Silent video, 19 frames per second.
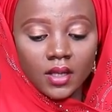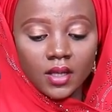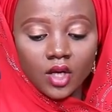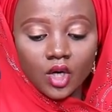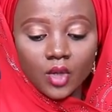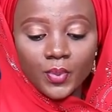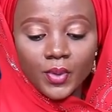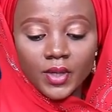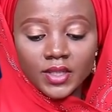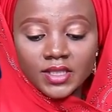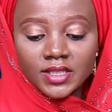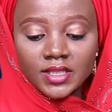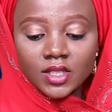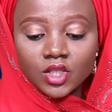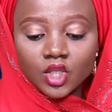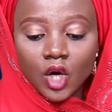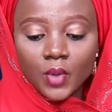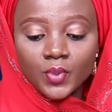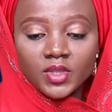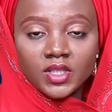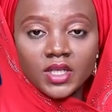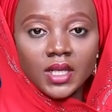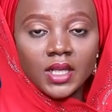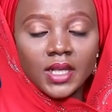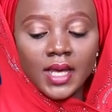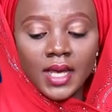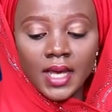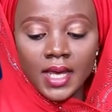The report states up
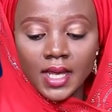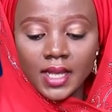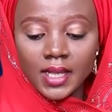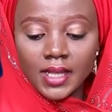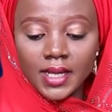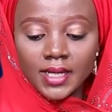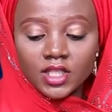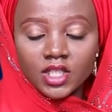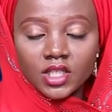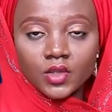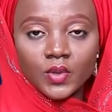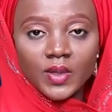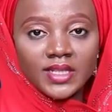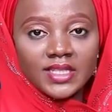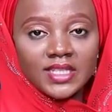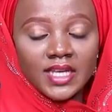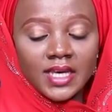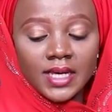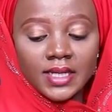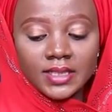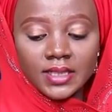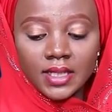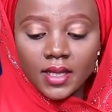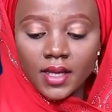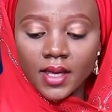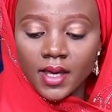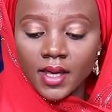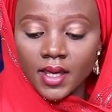till late
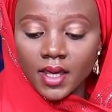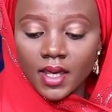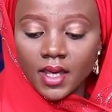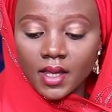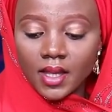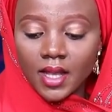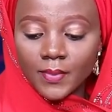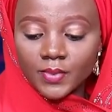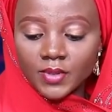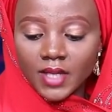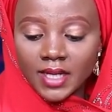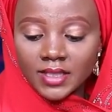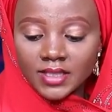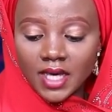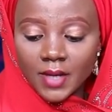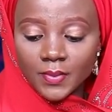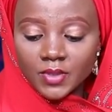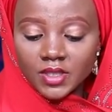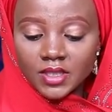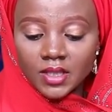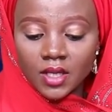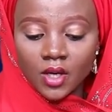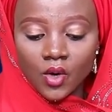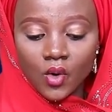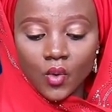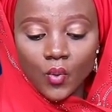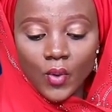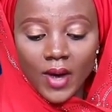2018, kidnapped attempts
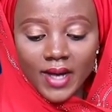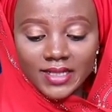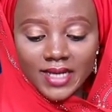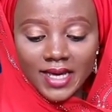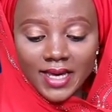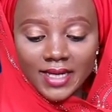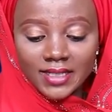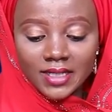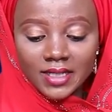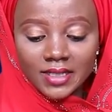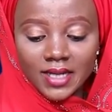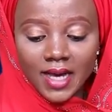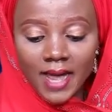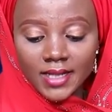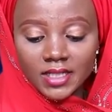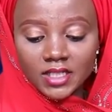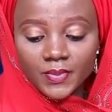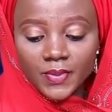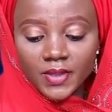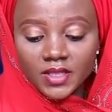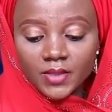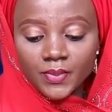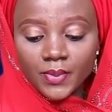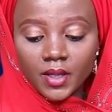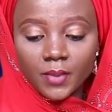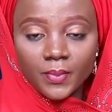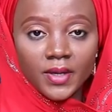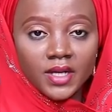were targeted at
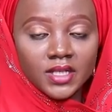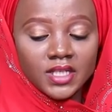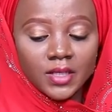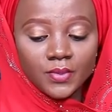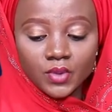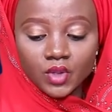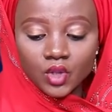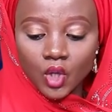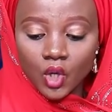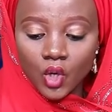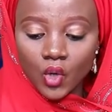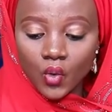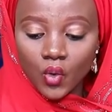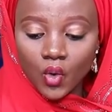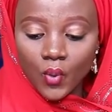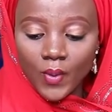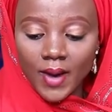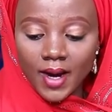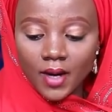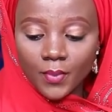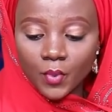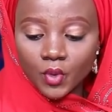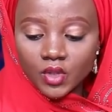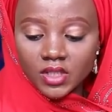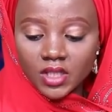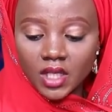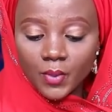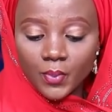specific victims who were
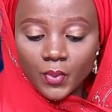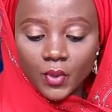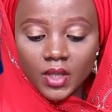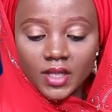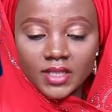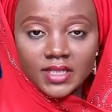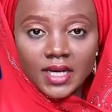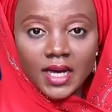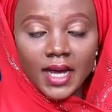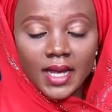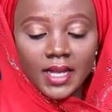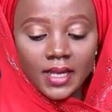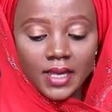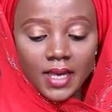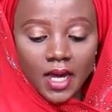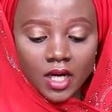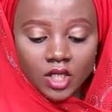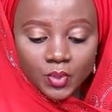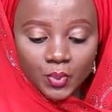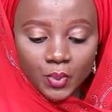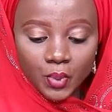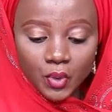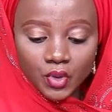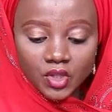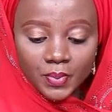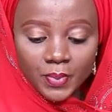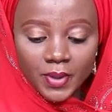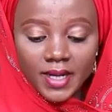mostly politically
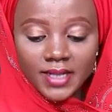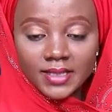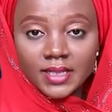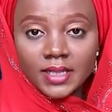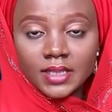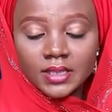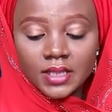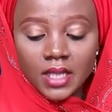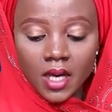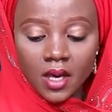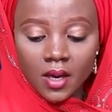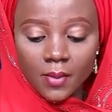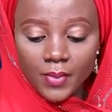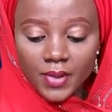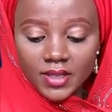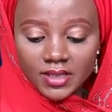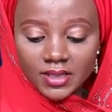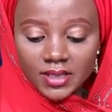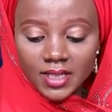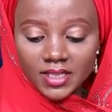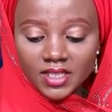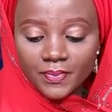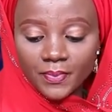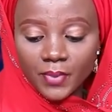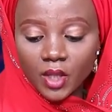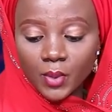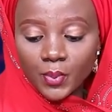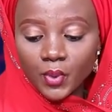exposed persons, business
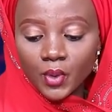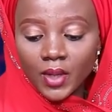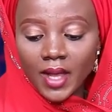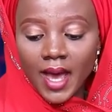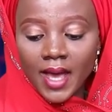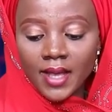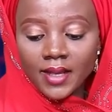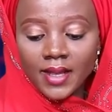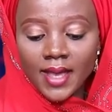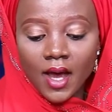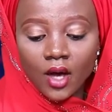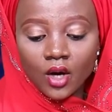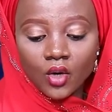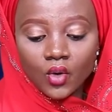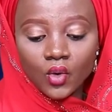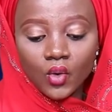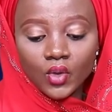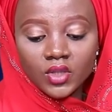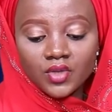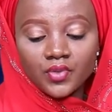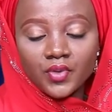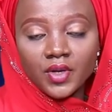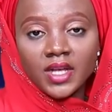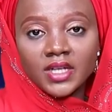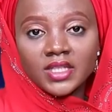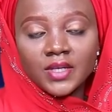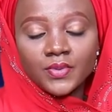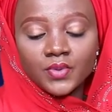people and their close
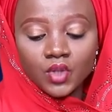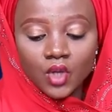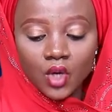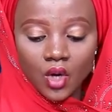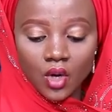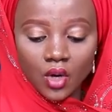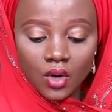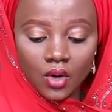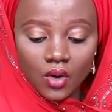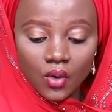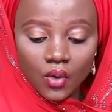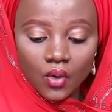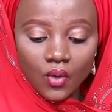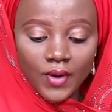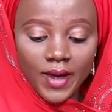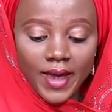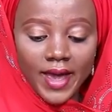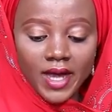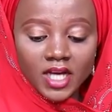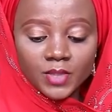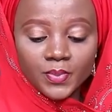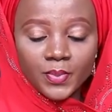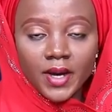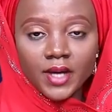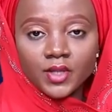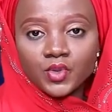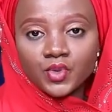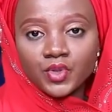relatives or
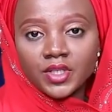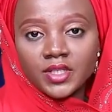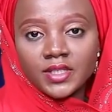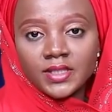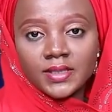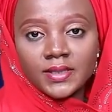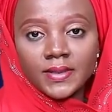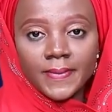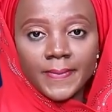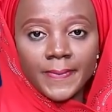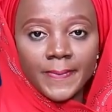expatriates.